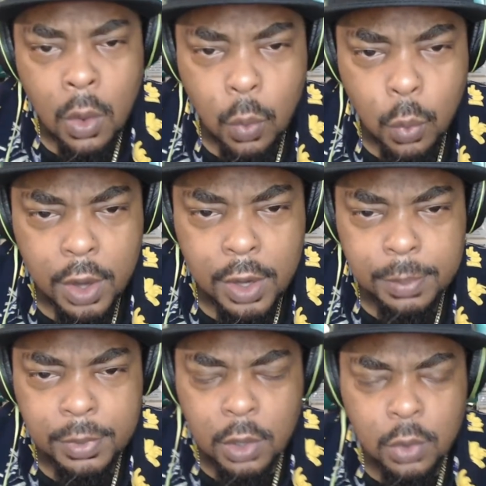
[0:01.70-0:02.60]
What up,
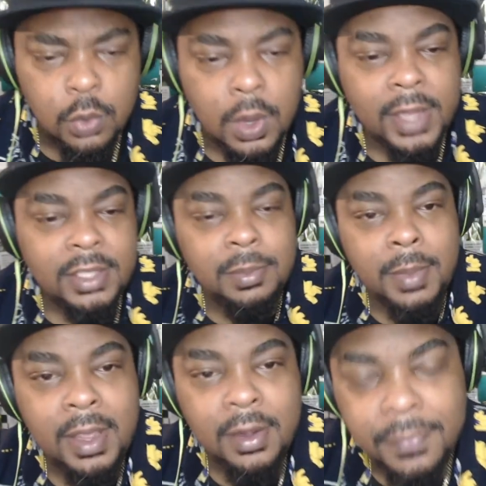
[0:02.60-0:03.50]
though?
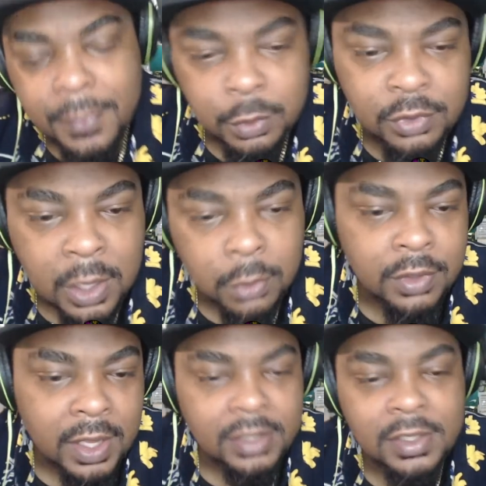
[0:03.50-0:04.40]
Heistman Defoe, talk
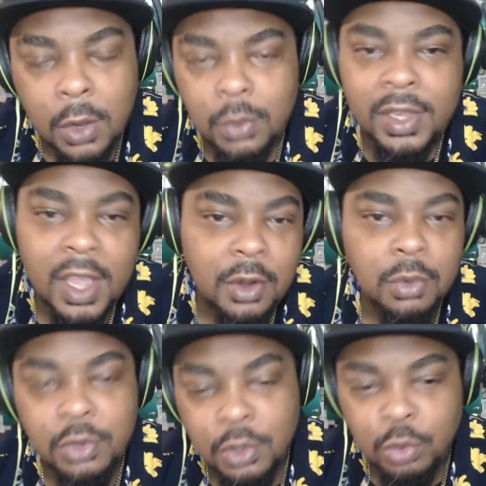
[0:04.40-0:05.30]
that talk, ghetto
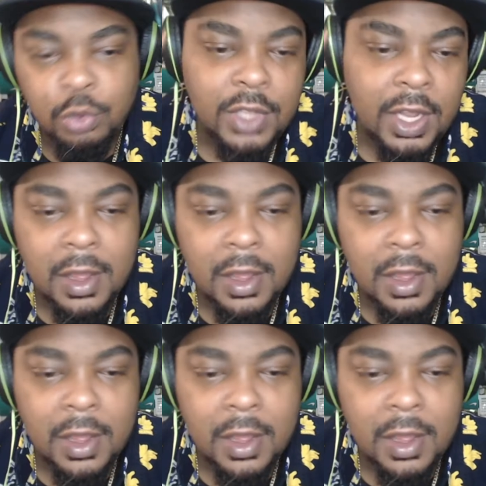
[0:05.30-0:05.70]
news and